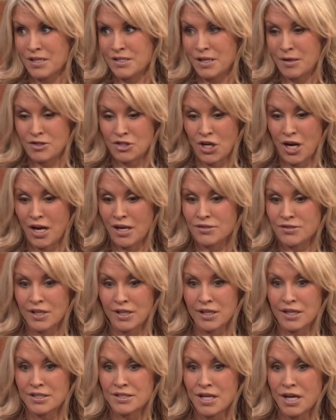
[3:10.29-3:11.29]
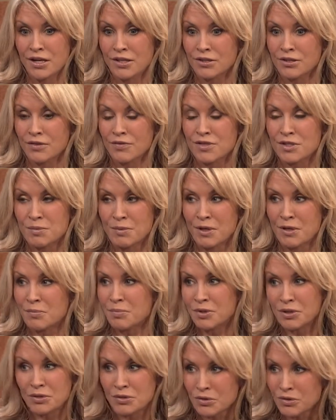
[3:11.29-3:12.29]
Because that child's not going to tell you if it's
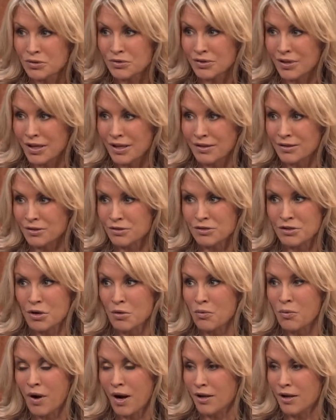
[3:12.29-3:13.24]
been abused. There's no